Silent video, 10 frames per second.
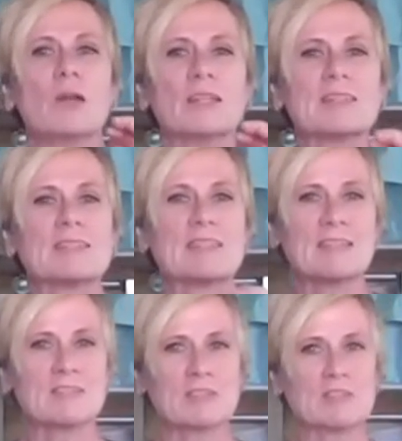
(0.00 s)
When it
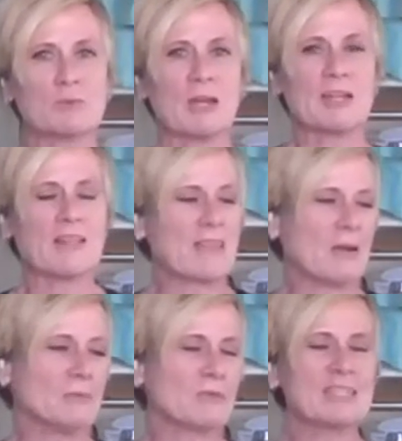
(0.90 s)
stays just right,
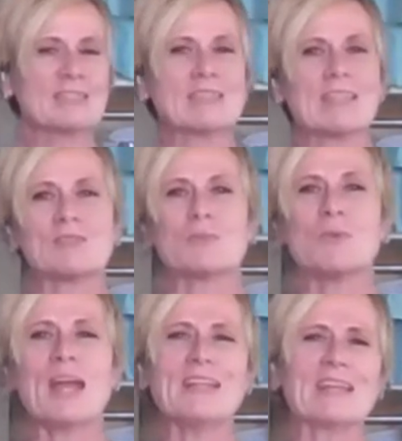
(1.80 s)
that rain stays
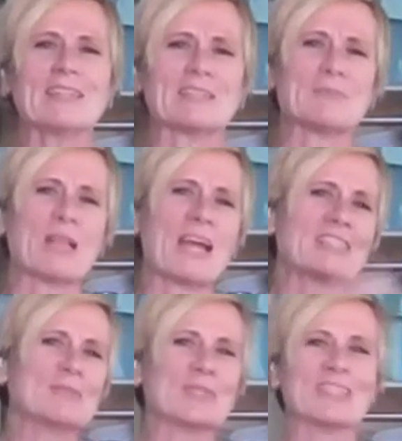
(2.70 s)
wet and
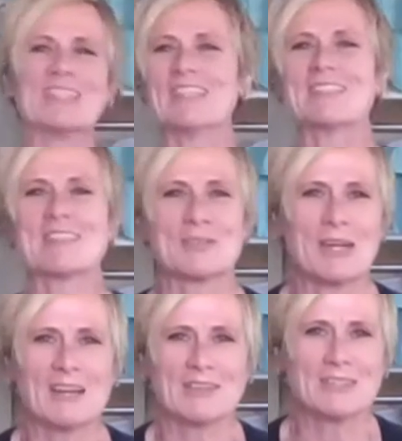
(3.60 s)
splashy when it hits the
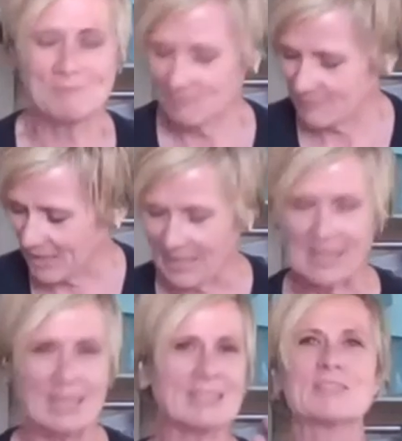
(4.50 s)
ground
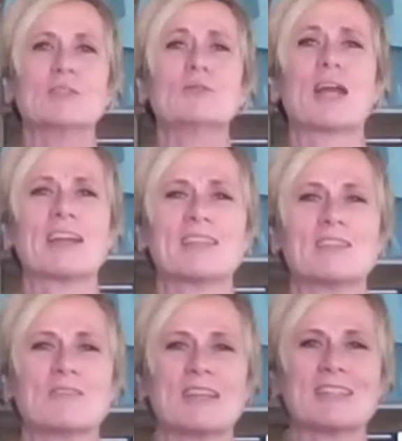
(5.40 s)
and hits you and I in
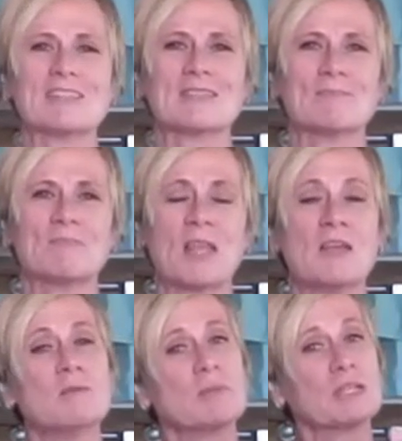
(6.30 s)
the face.
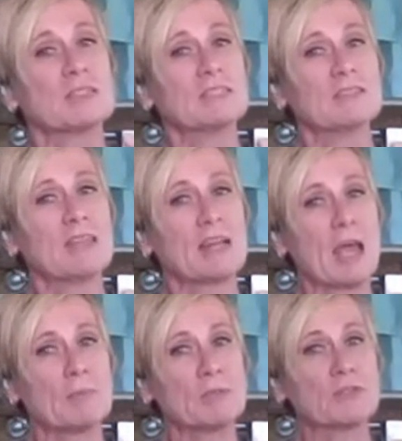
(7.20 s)
But until that
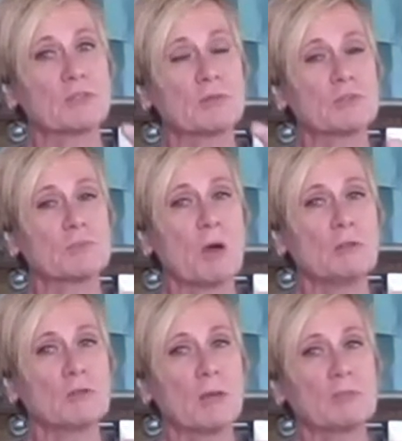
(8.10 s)
happens, those
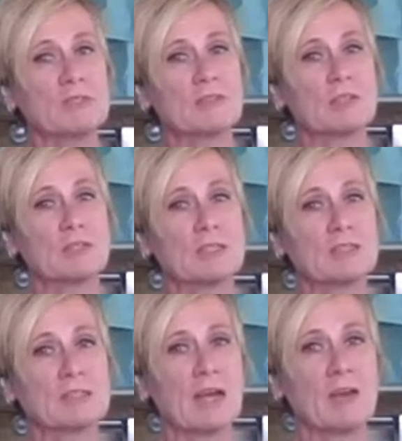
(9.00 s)
small droplets that are in
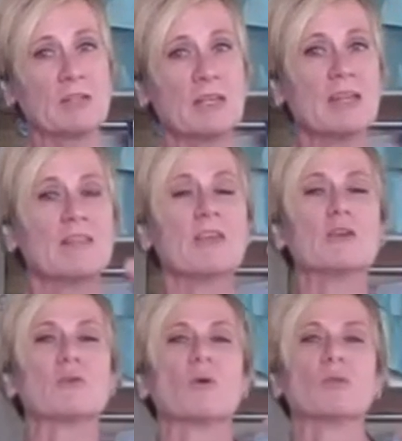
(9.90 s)
the cloud, they
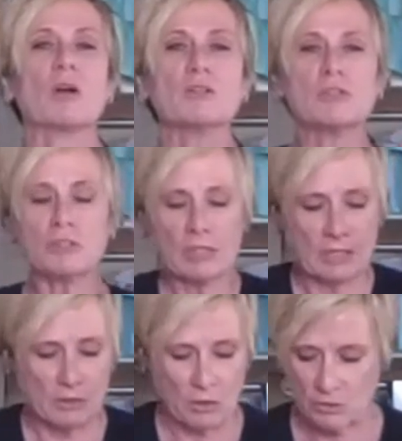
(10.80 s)
grow larger
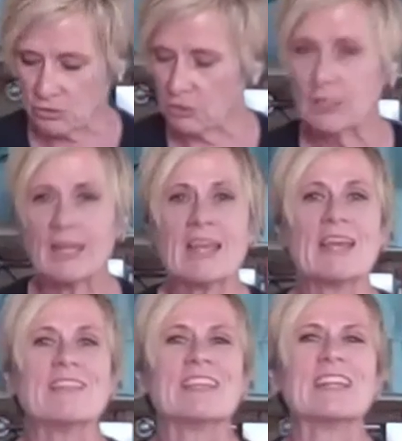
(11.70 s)
and larger
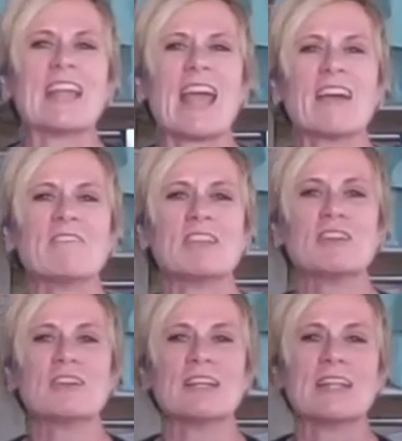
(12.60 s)
and they get
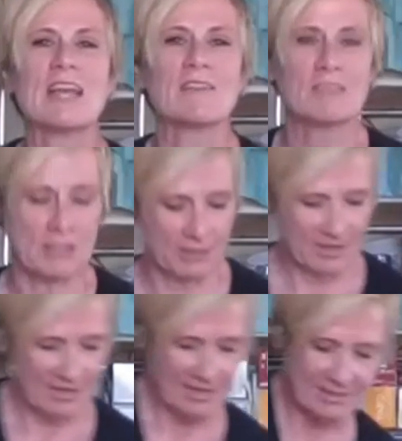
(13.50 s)
heavier and heavier
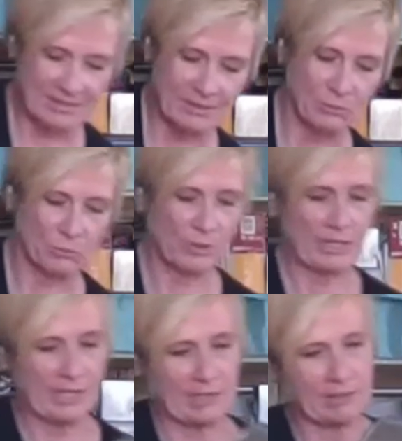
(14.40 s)
until
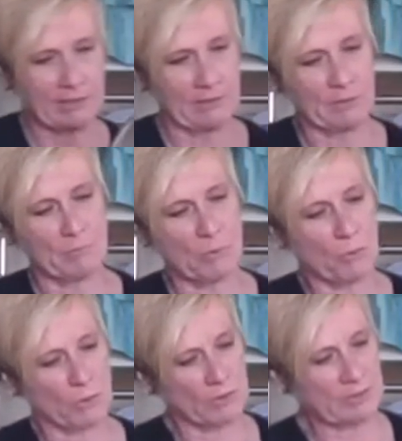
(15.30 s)
rain
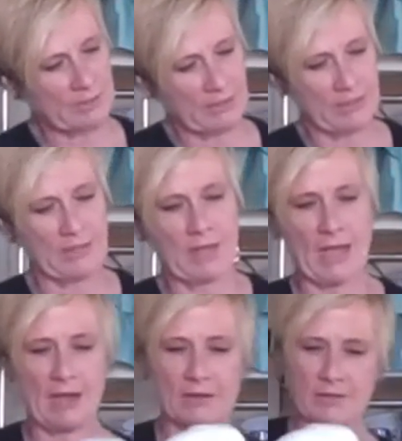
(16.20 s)
pours
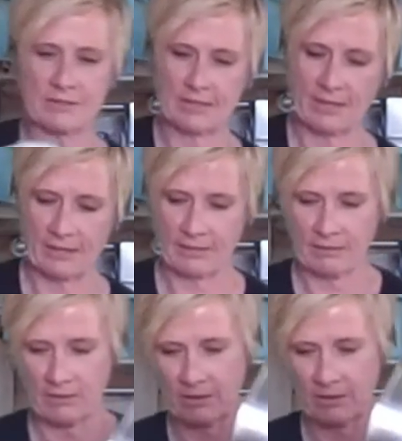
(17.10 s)
out of the sky.